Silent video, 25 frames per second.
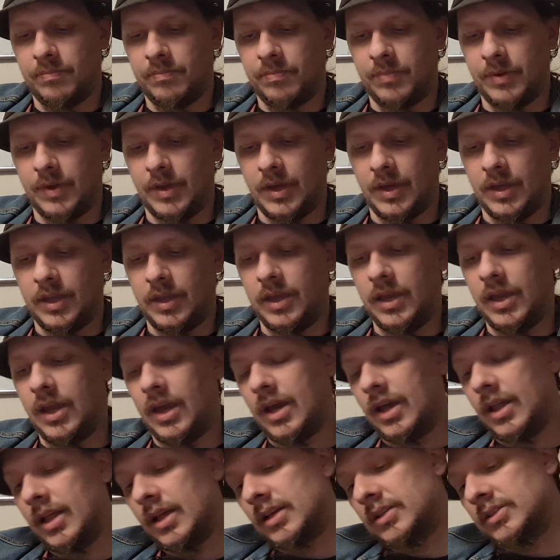But
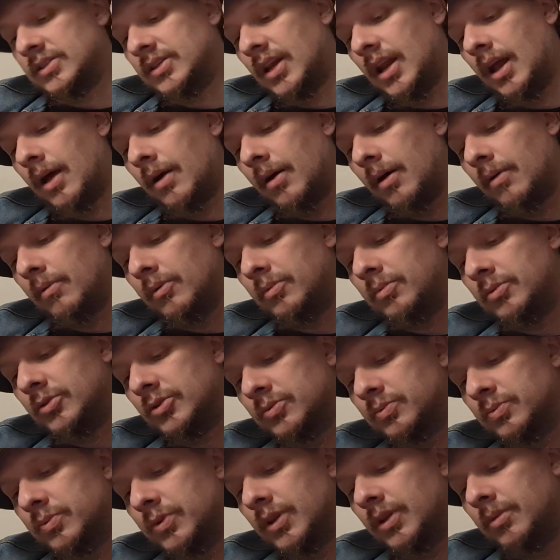yeah, like I said, I would
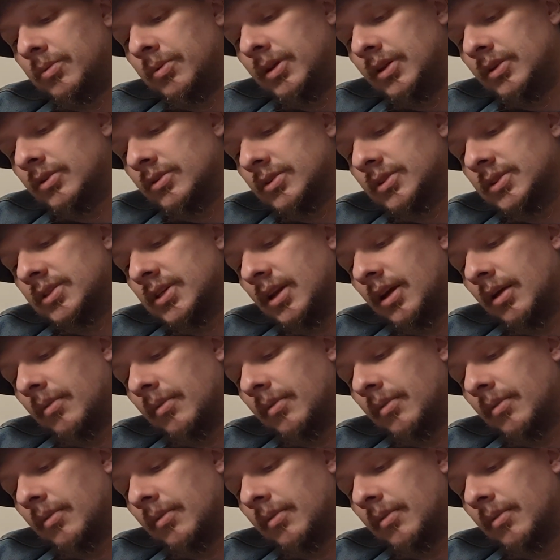just really be interested.